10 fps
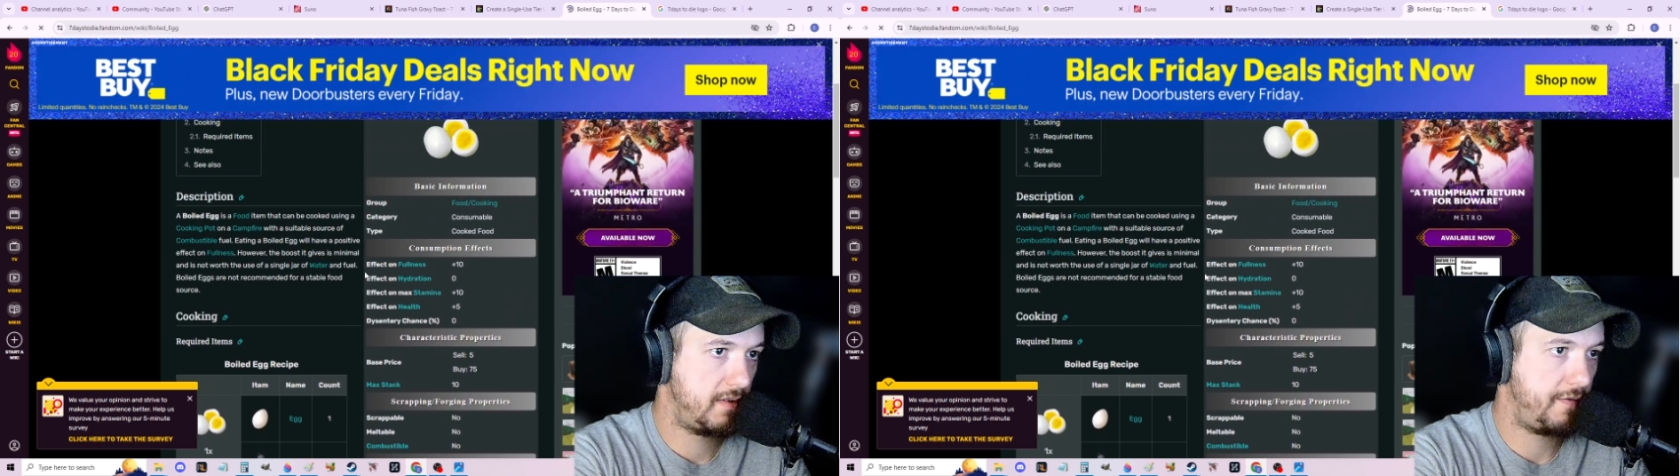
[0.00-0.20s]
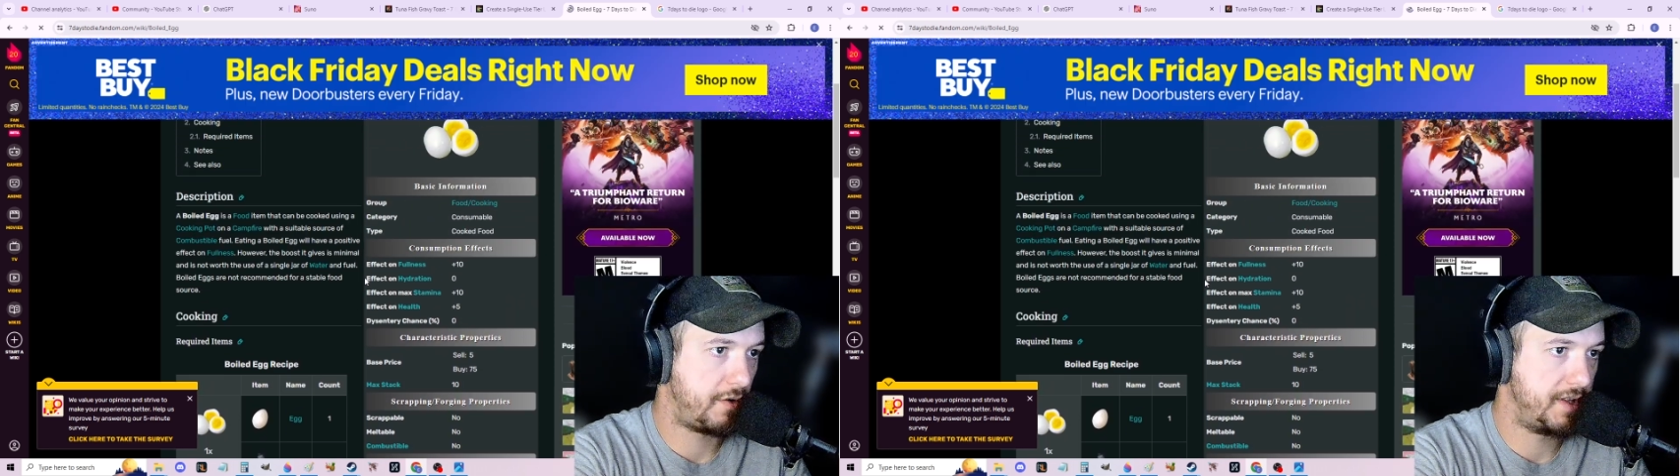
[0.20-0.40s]

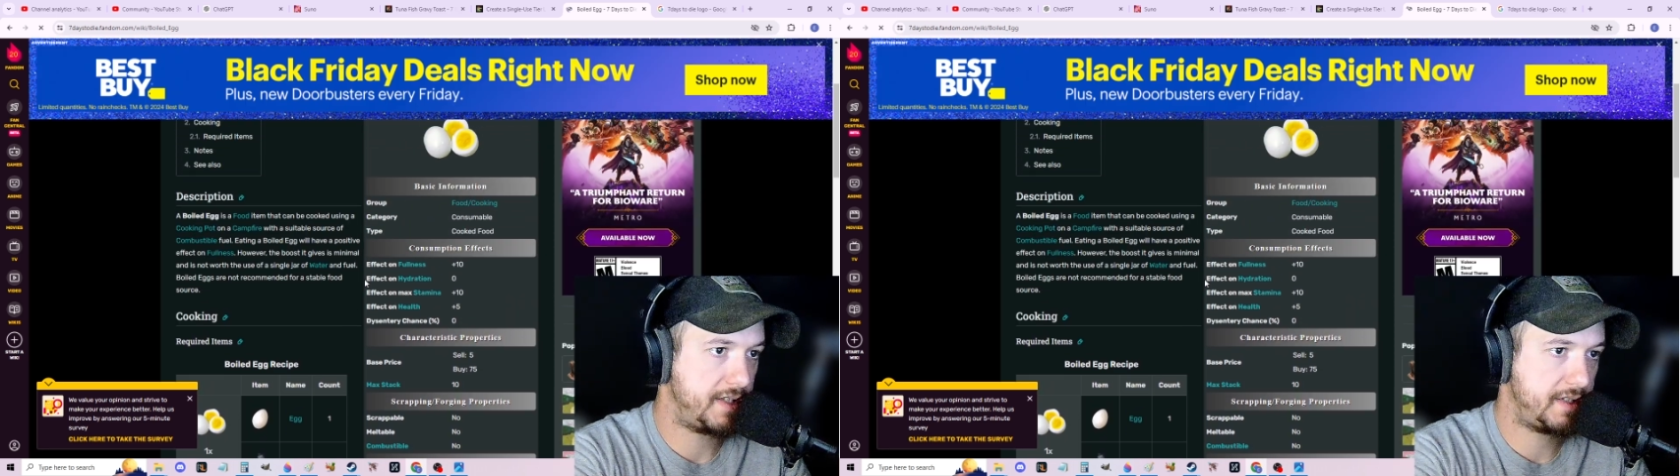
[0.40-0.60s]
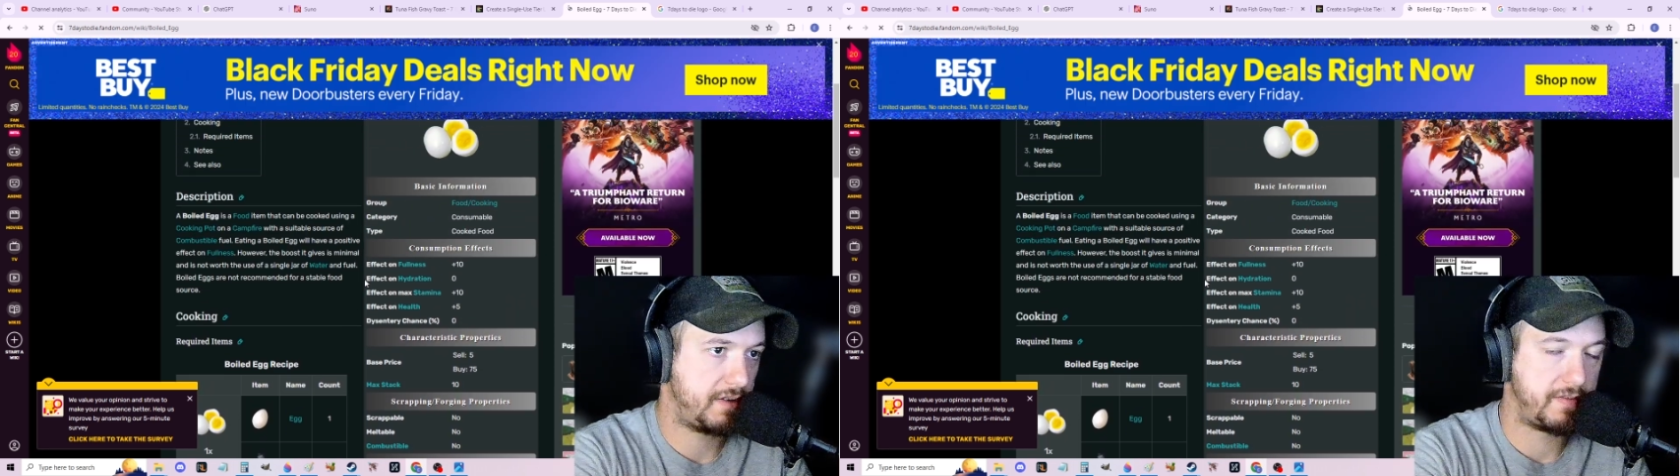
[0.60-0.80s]

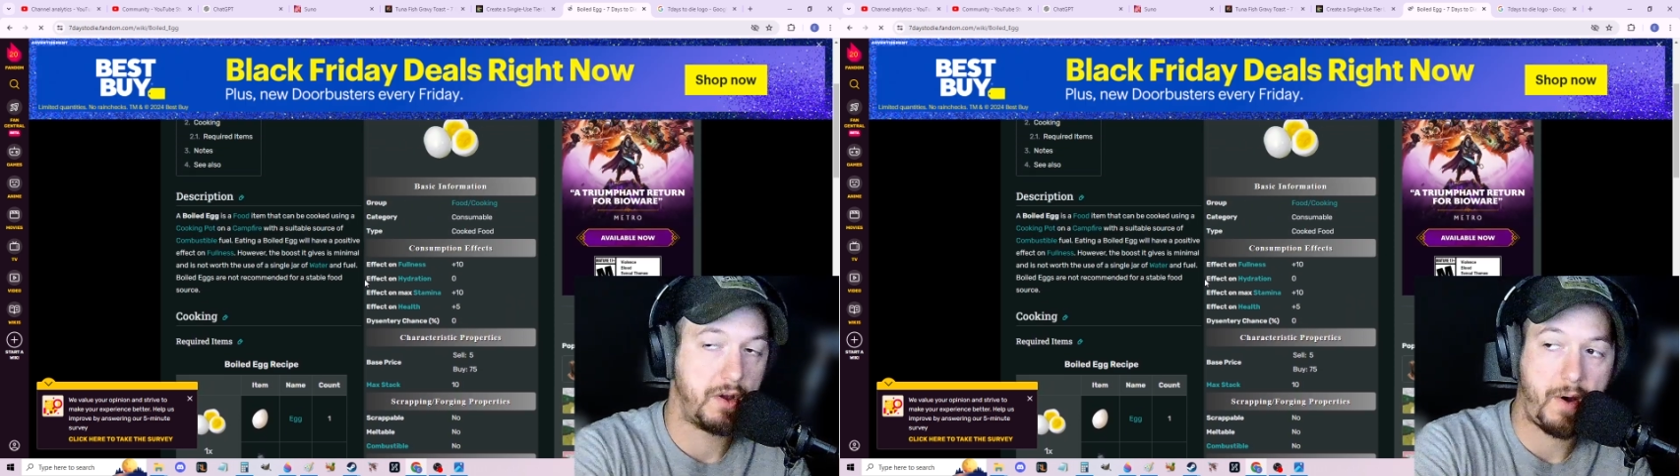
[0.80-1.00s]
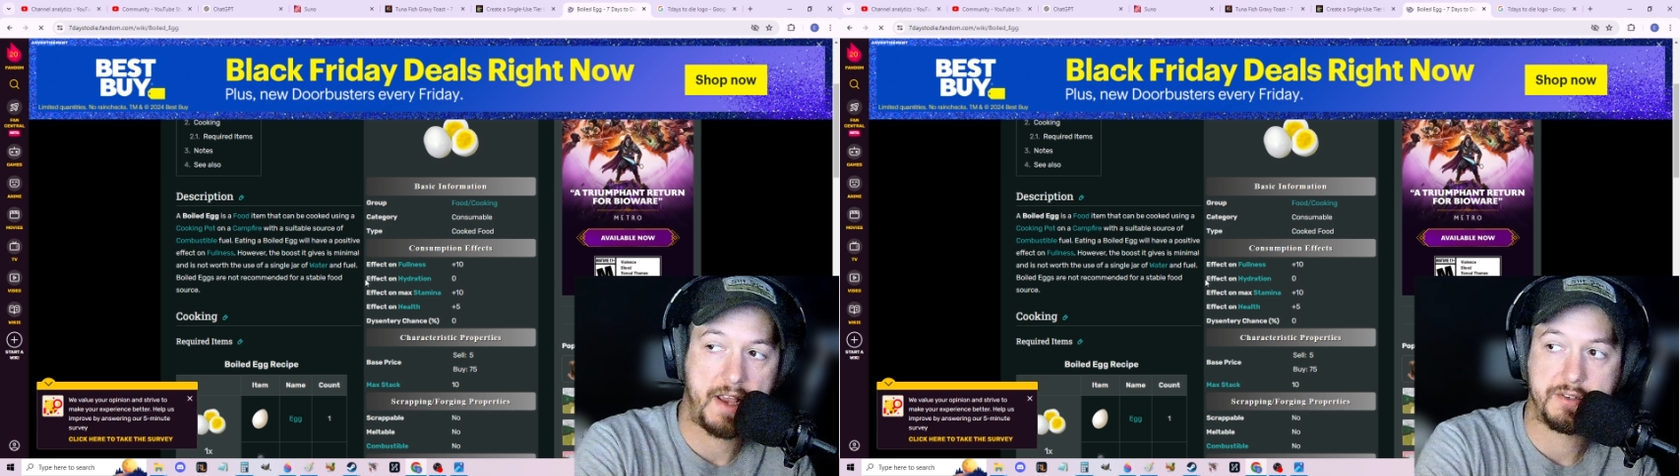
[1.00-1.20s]
Fullness. You have
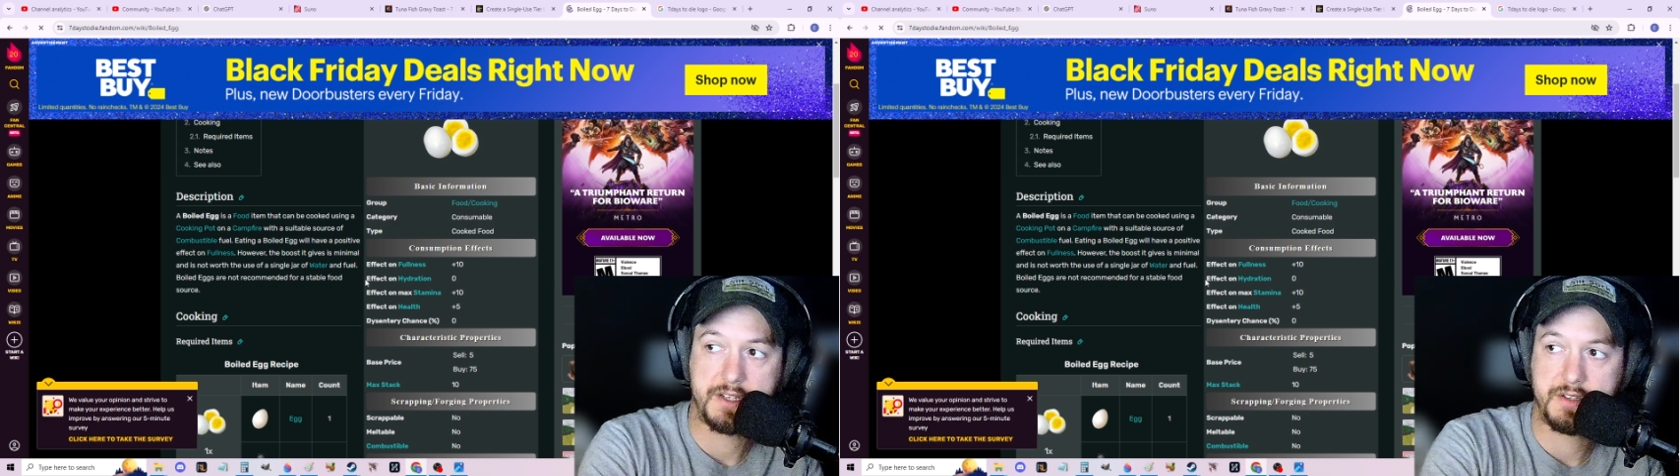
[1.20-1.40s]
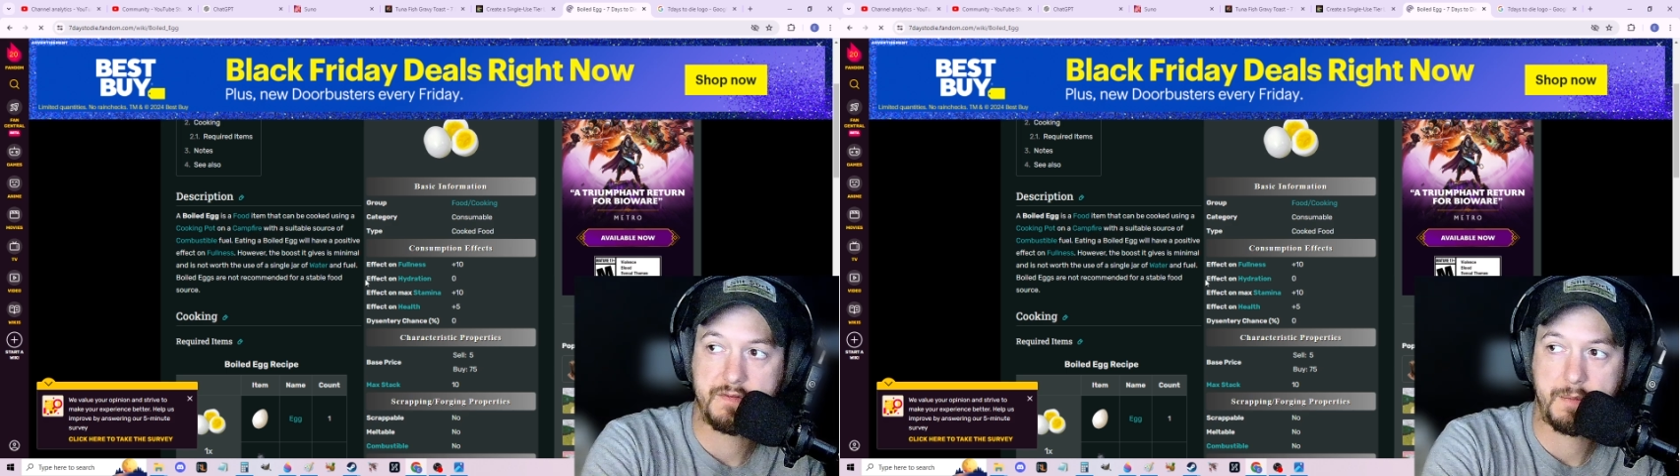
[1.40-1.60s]
no
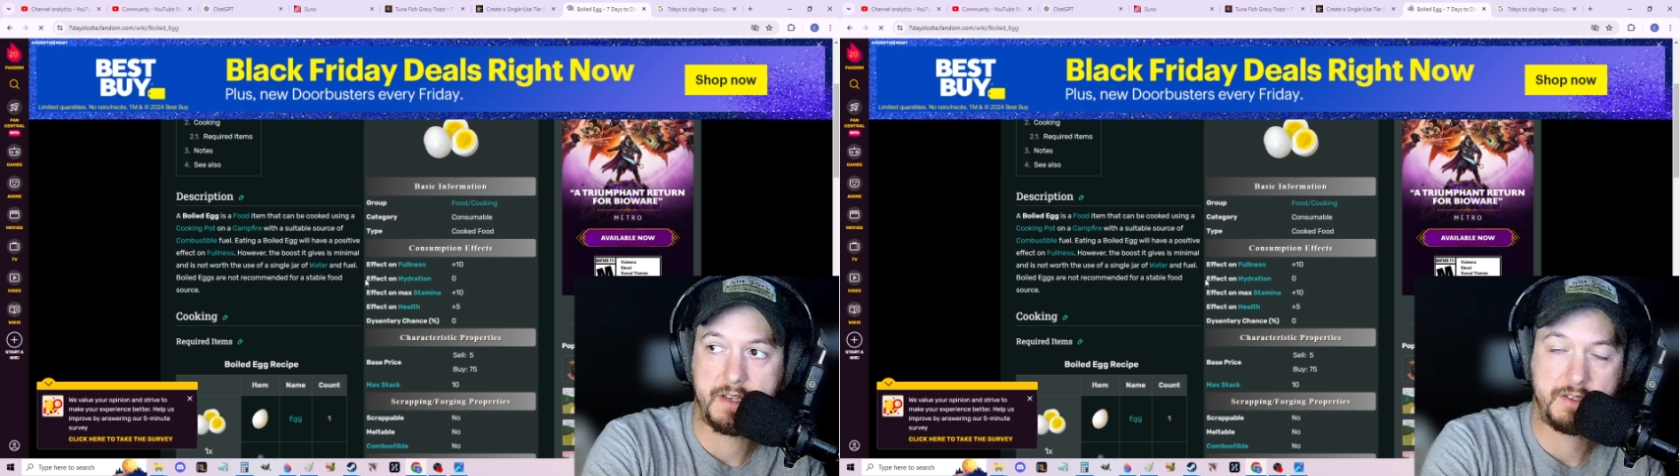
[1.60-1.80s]
hydration from it,